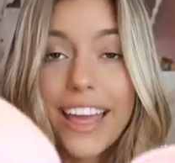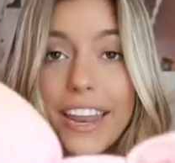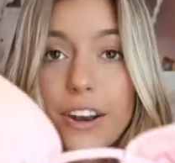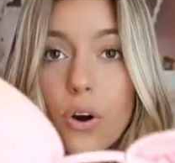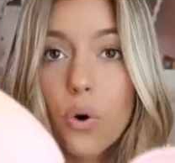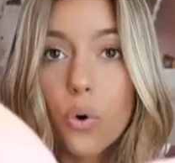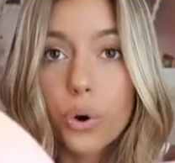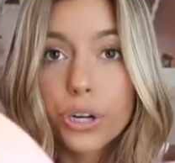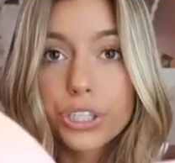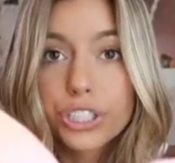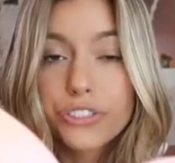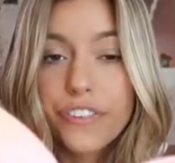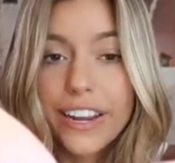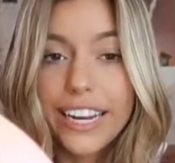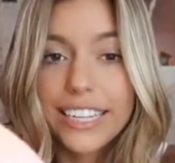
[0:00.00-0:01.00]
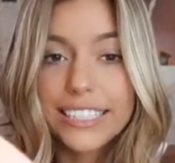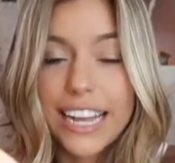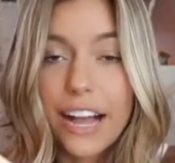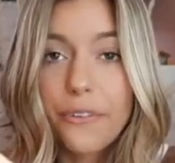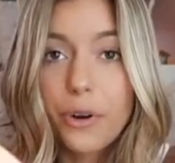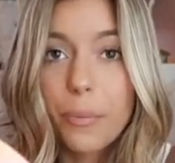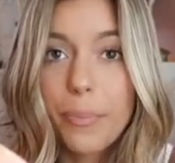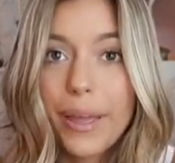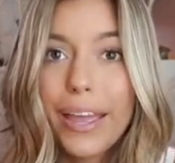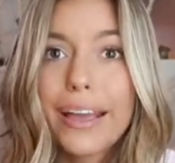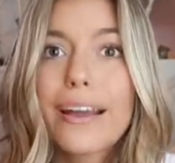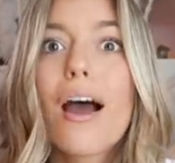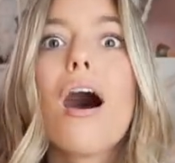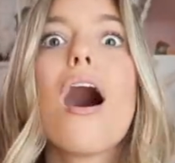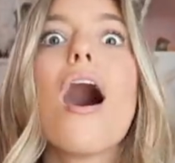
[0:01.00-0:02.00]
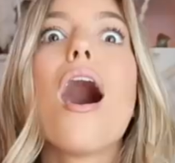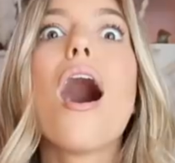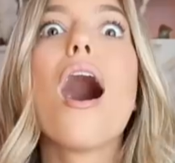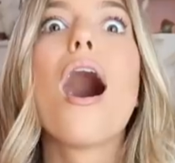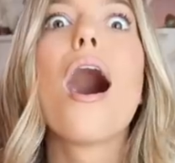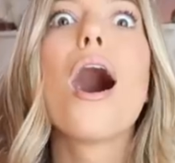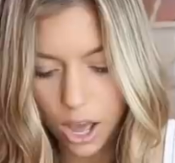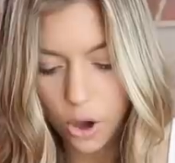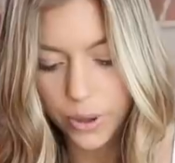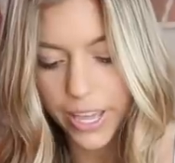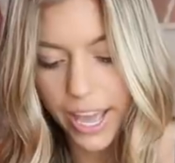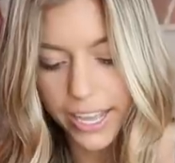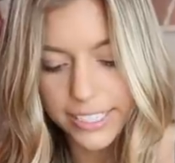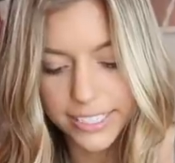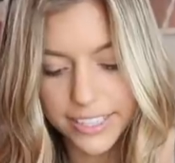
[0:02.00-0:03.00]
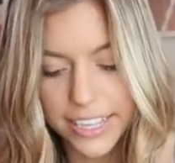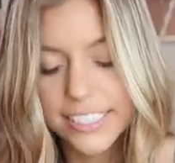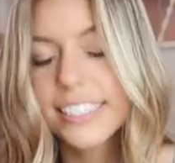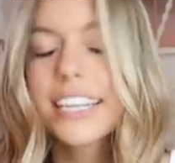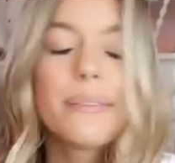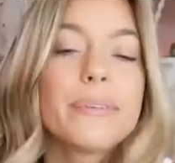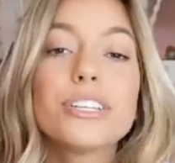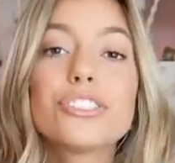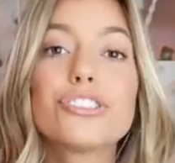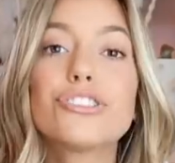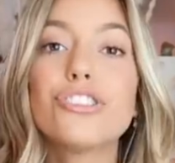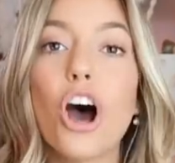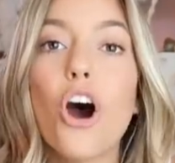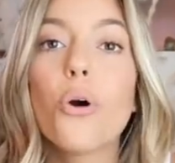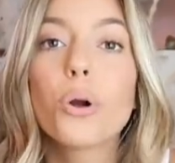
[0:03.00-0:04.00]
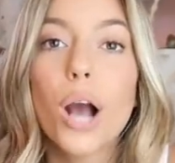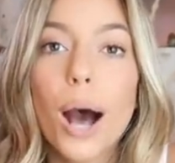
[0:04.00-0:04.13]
and then orange fading down to pink. Oh yes, this is gonna be so